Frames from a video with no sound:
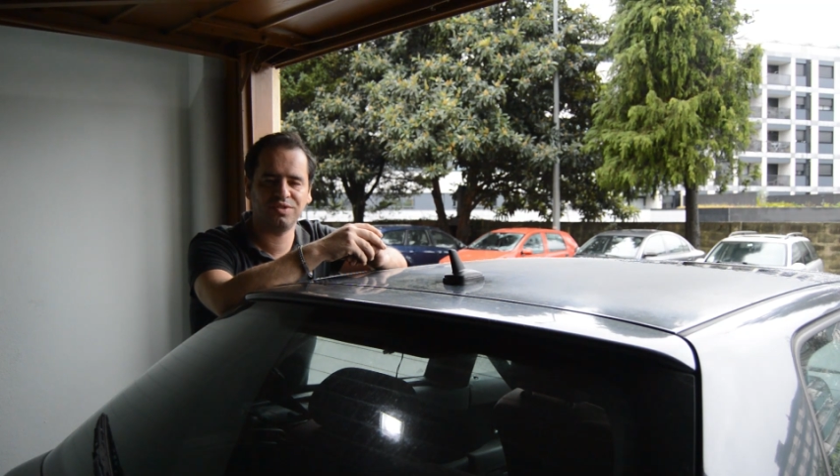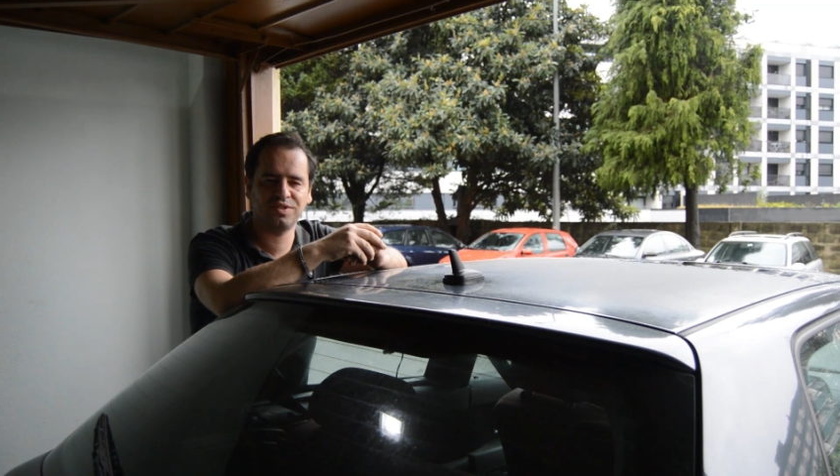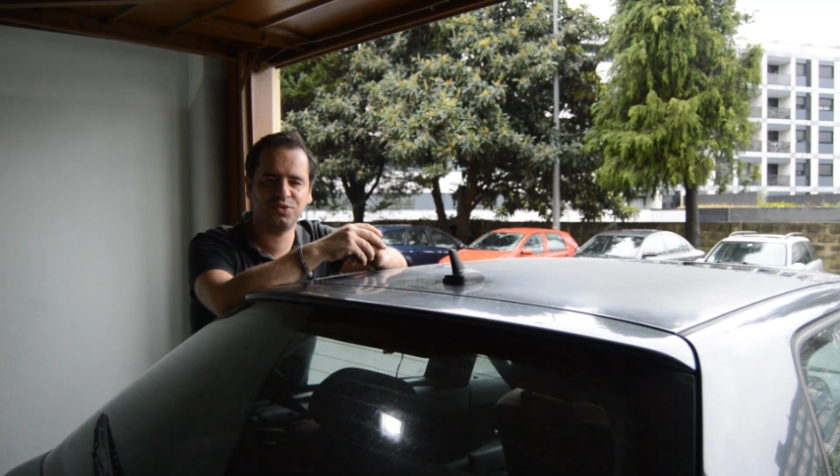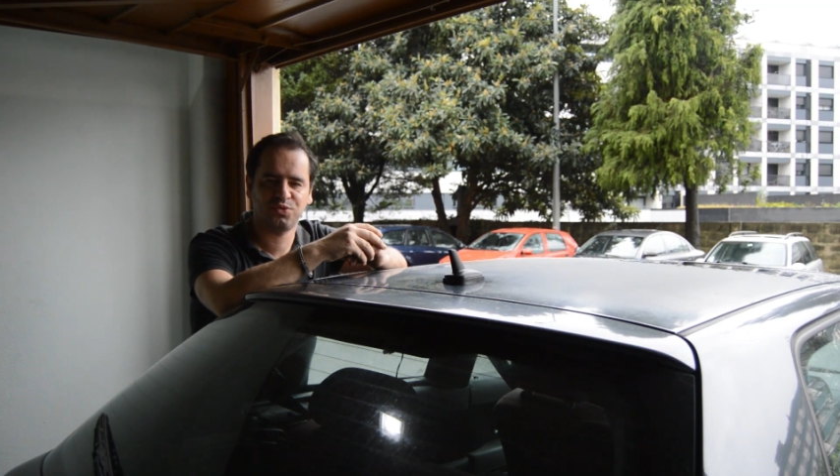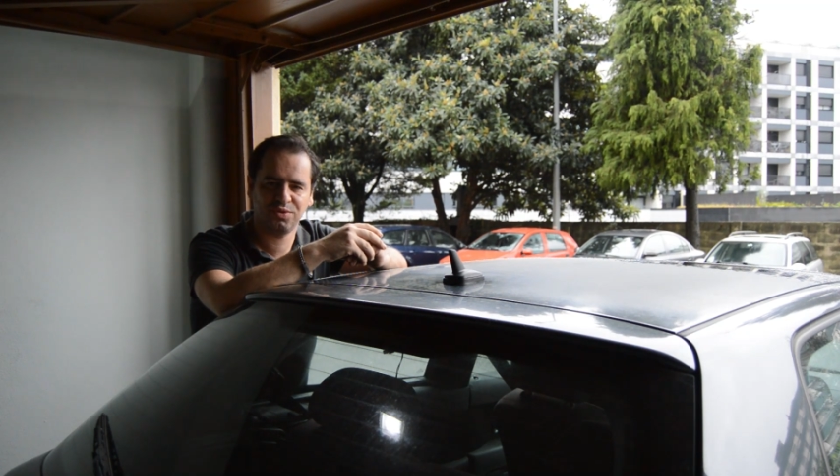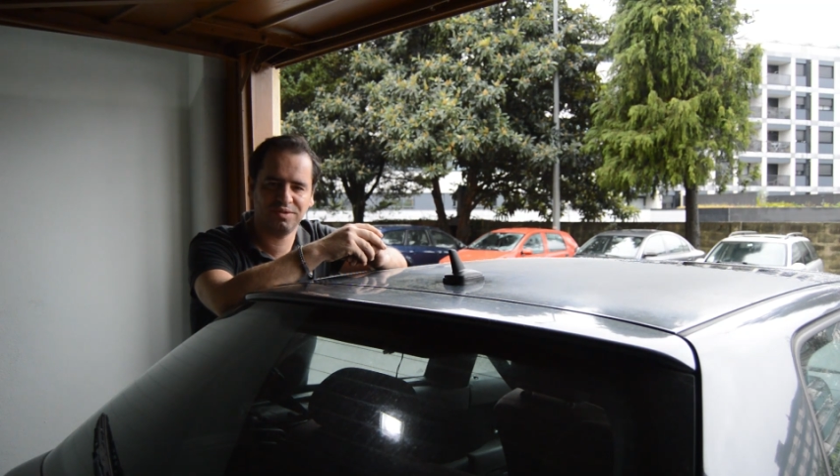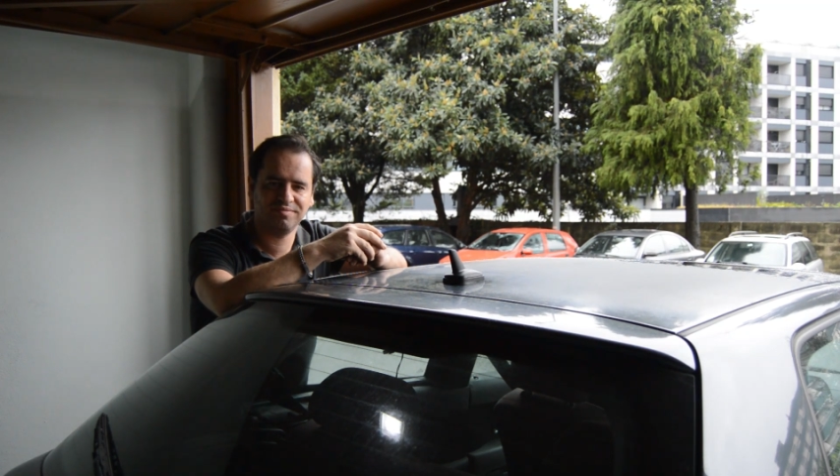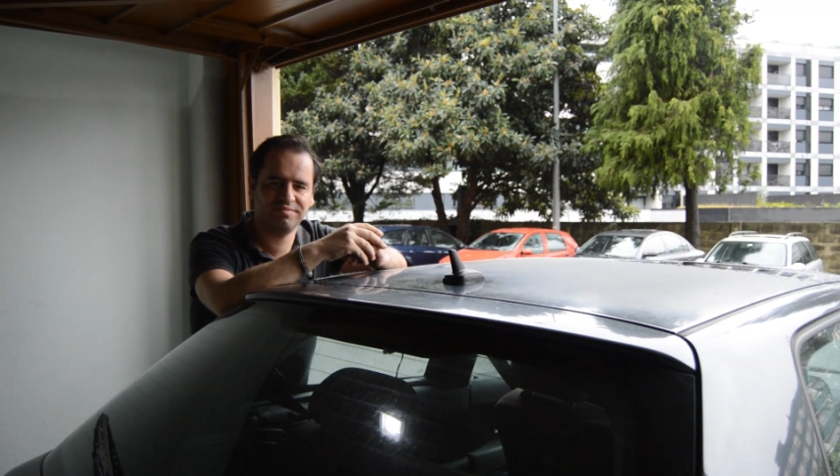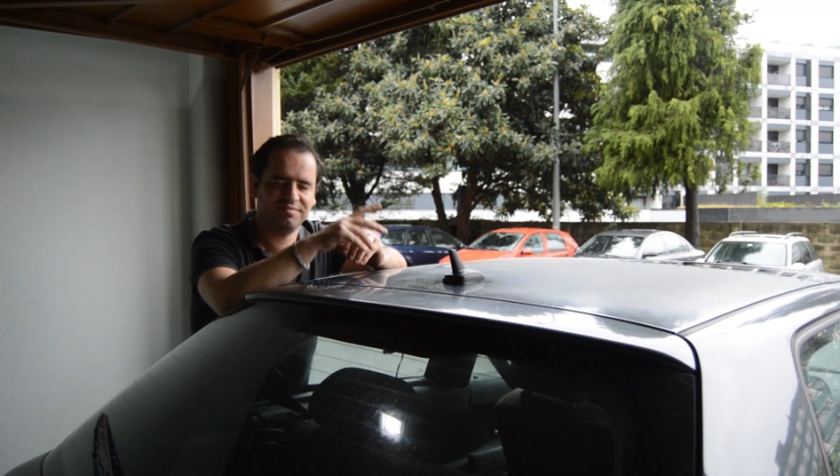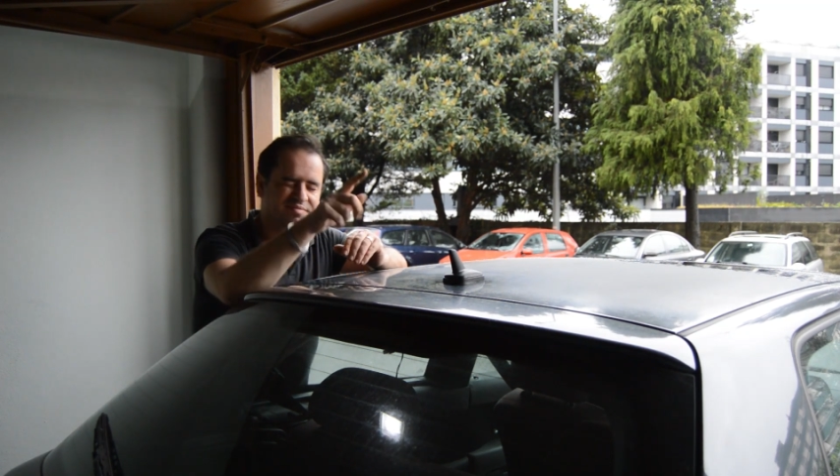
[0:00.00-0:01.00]
see you soon.
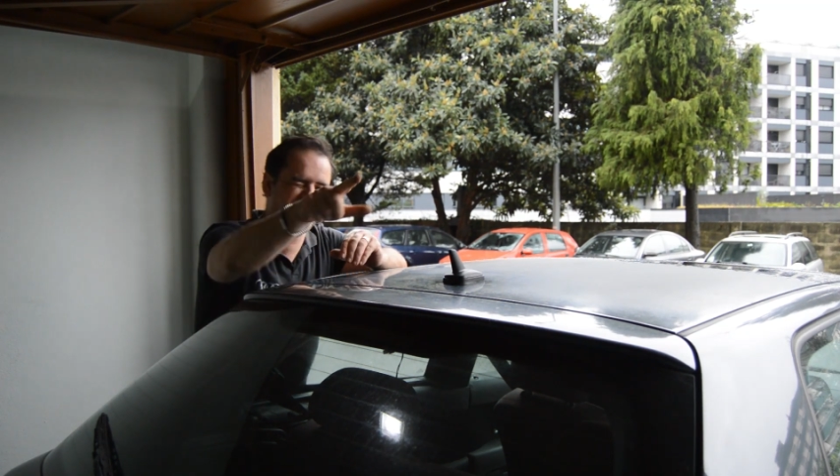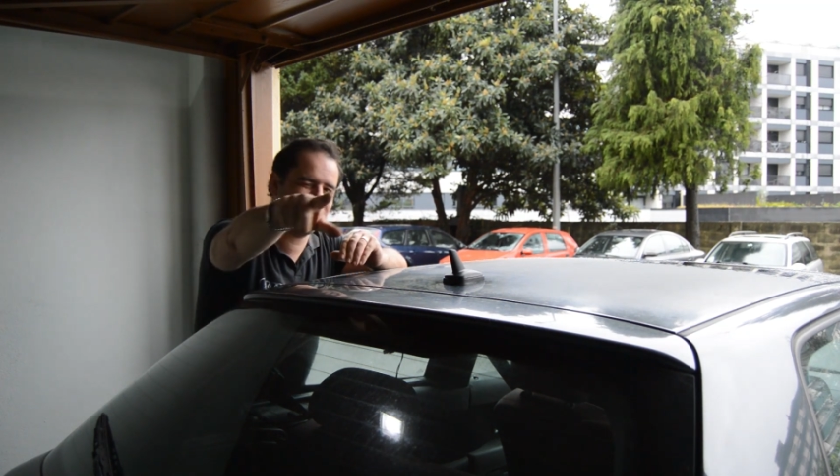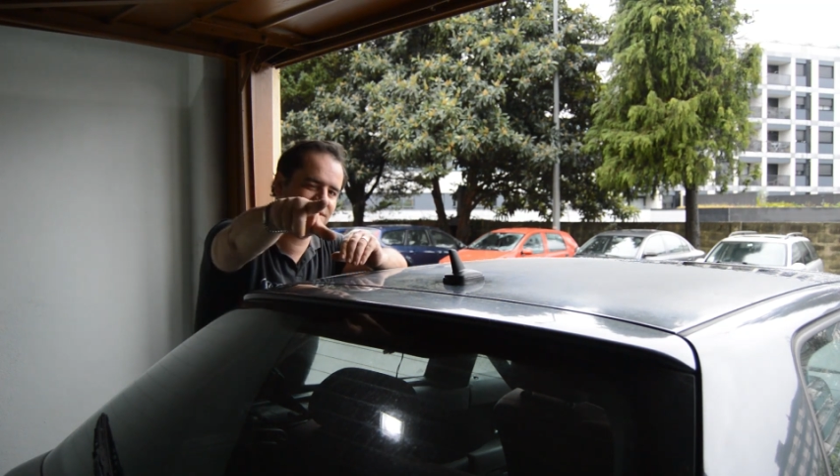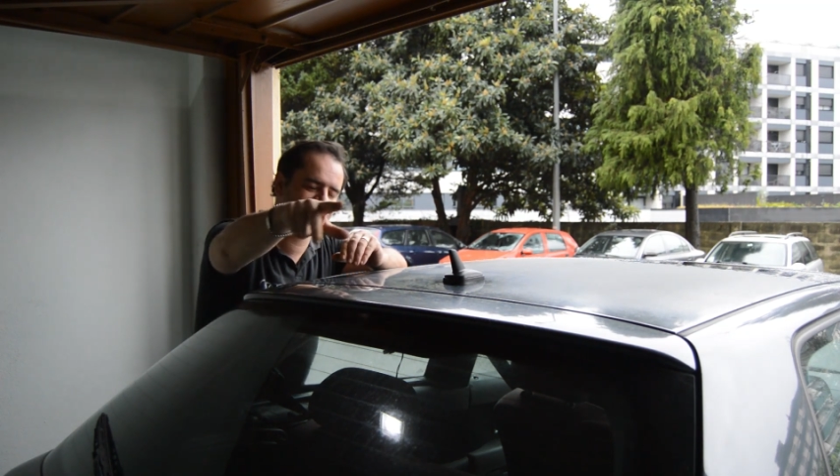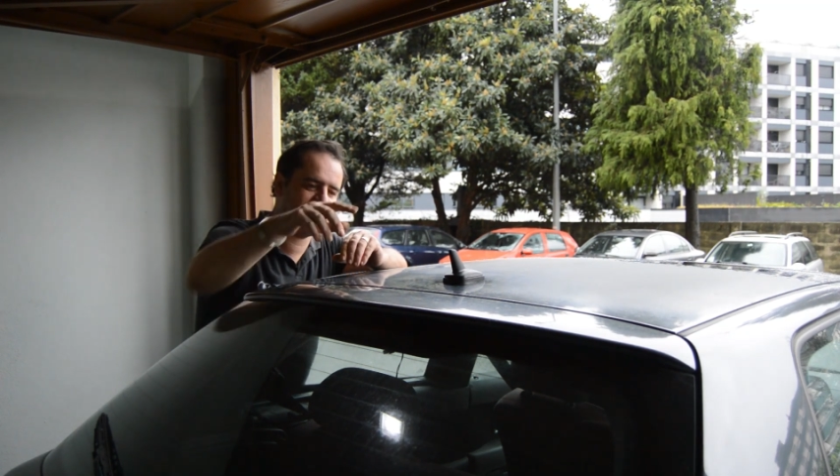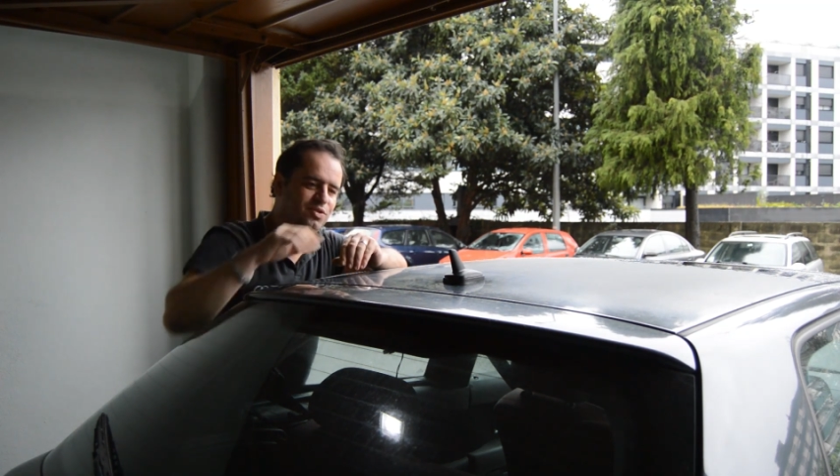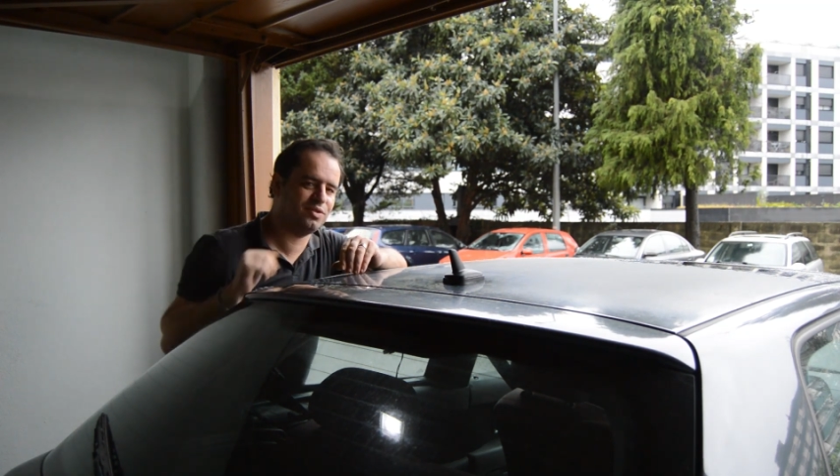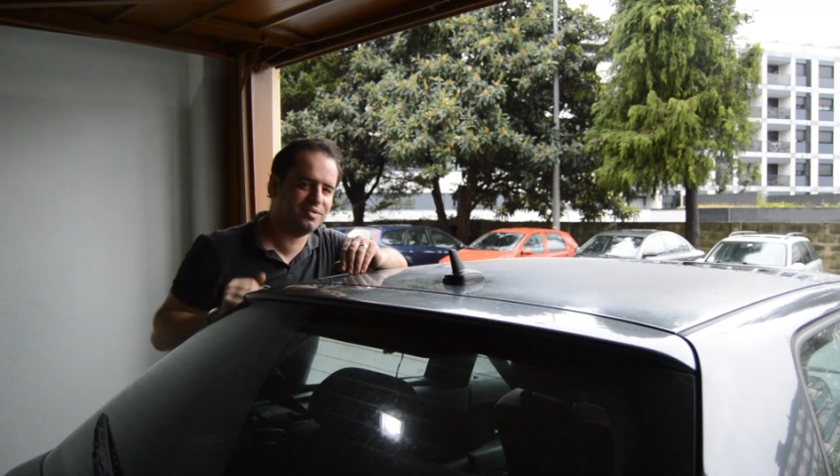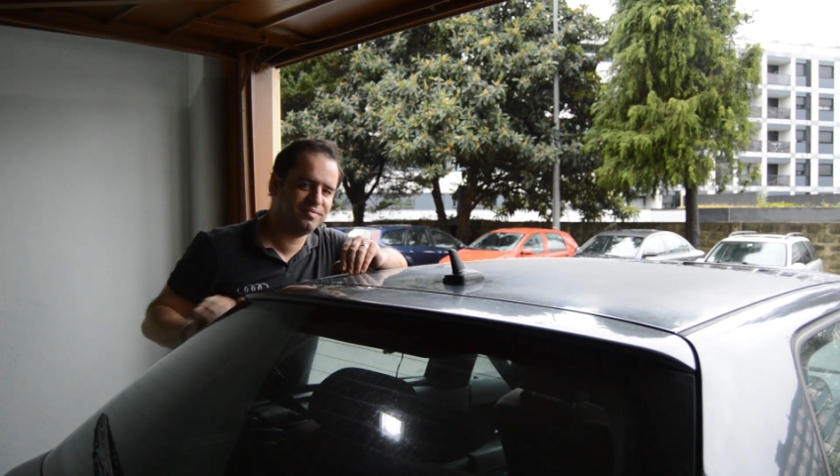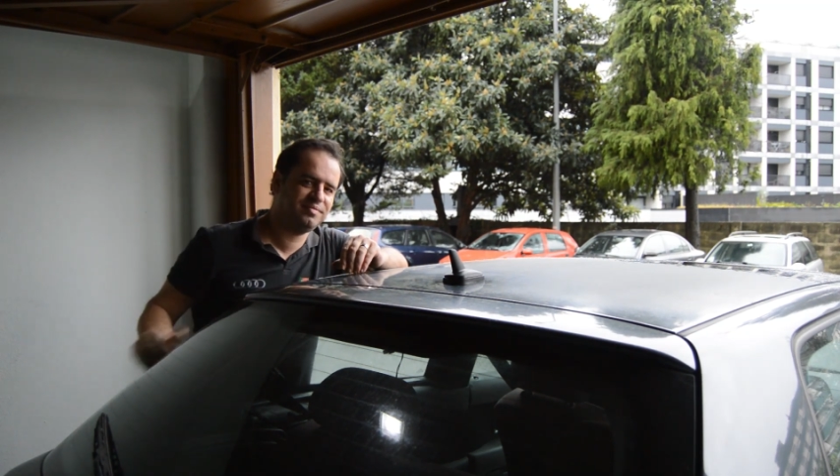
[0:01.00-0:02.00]
Stay tuned.